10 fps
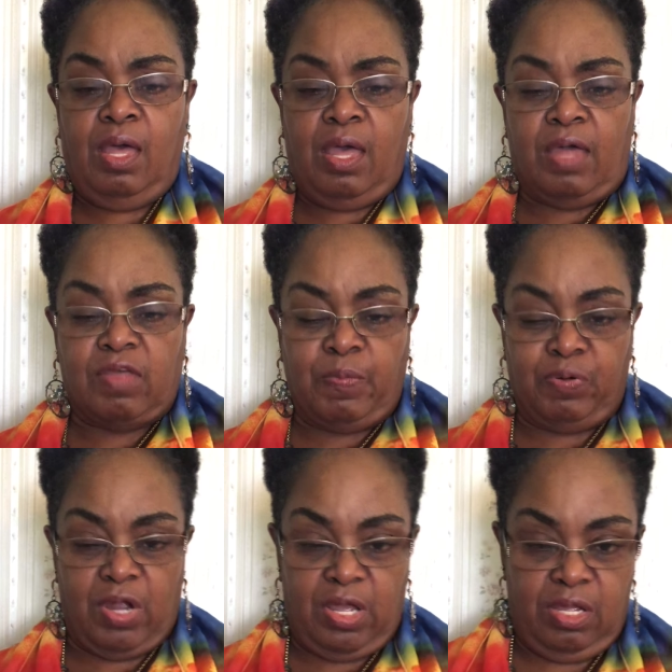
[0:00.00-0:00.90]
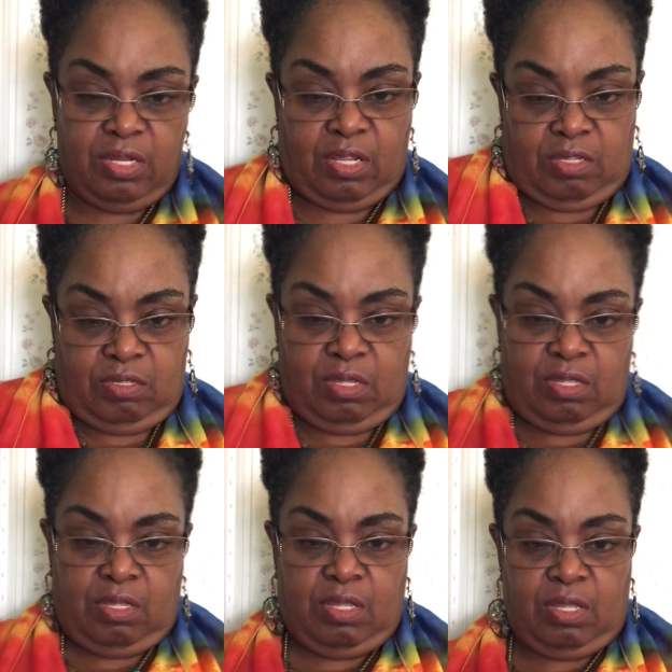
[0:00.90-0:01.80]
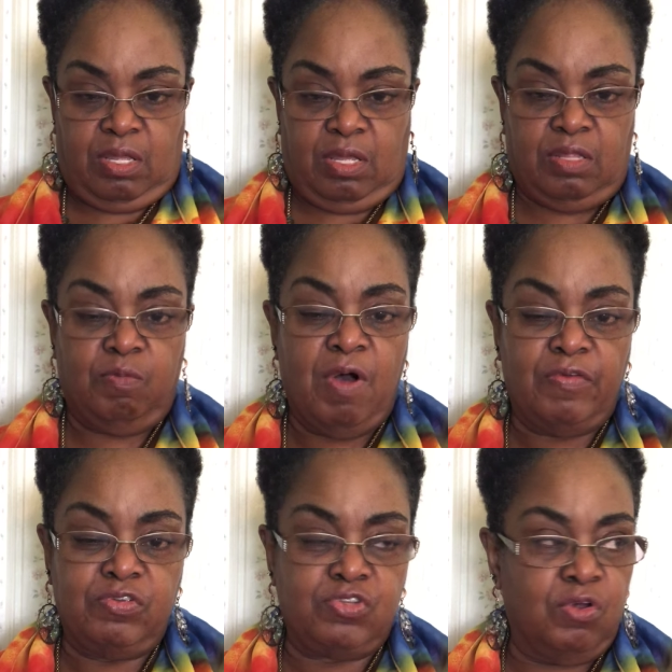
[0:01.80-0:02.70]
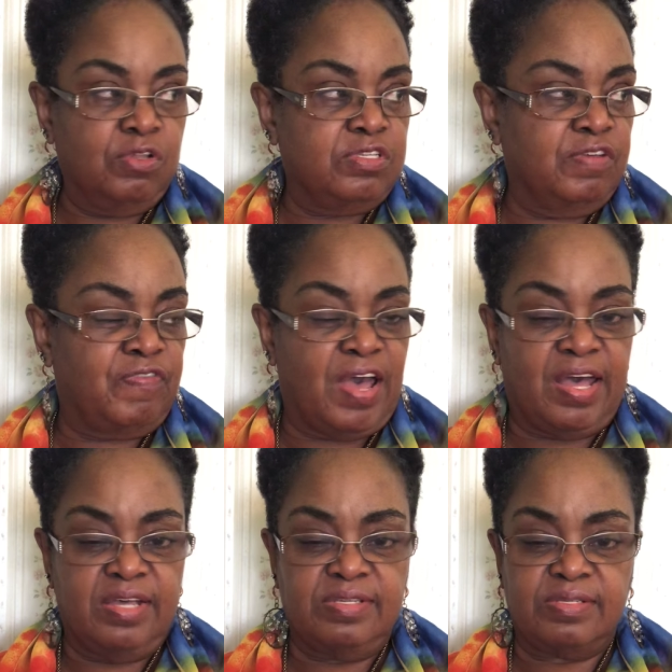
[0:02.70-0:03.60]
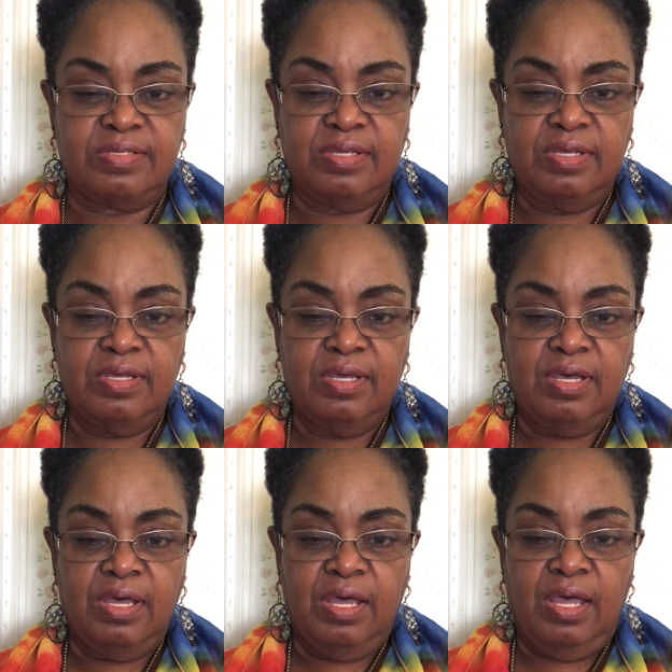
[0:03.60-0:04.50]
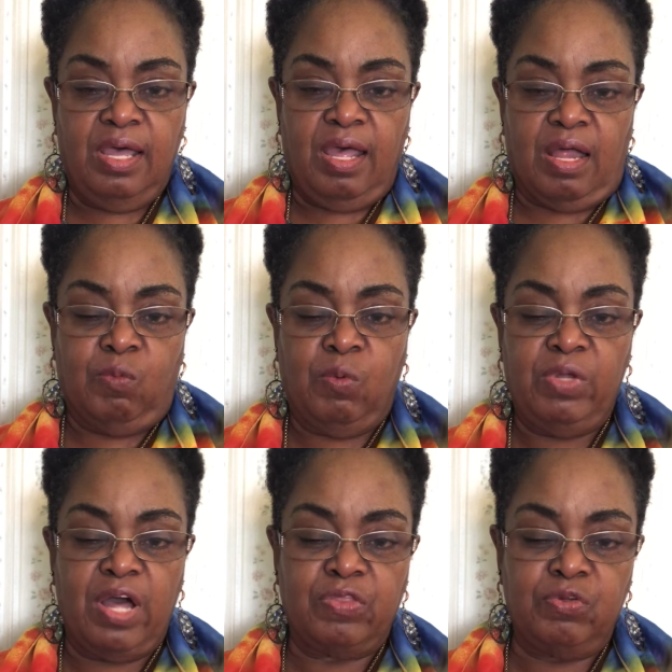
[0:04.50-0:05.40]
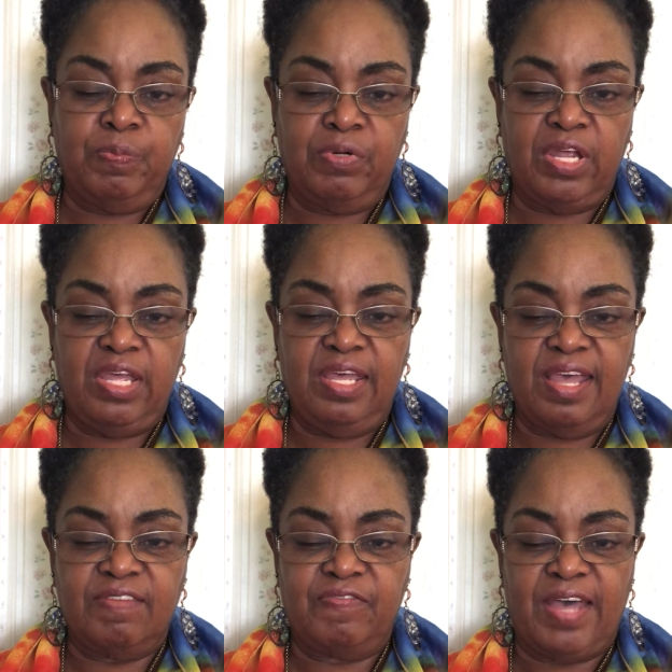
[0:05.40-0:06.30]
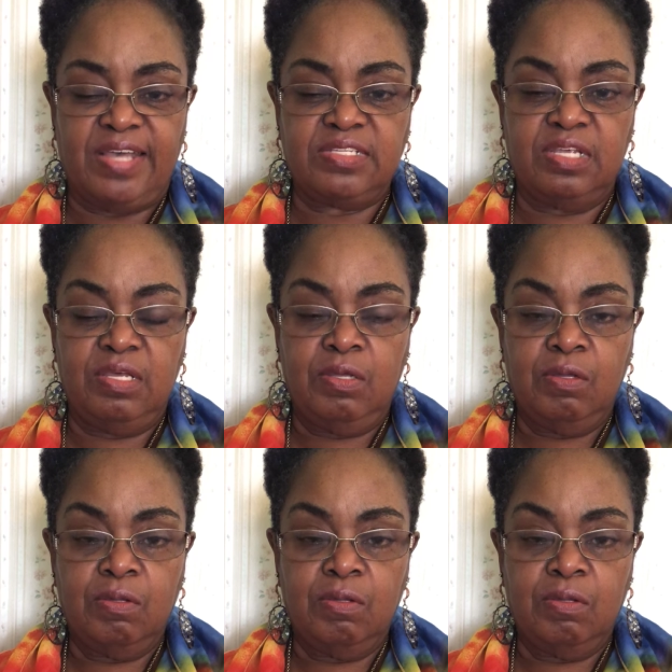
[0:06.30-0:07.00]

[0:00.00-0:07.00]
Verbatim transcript: And they prayed, and the mothers told us to fast. And when we got through praying and fasting,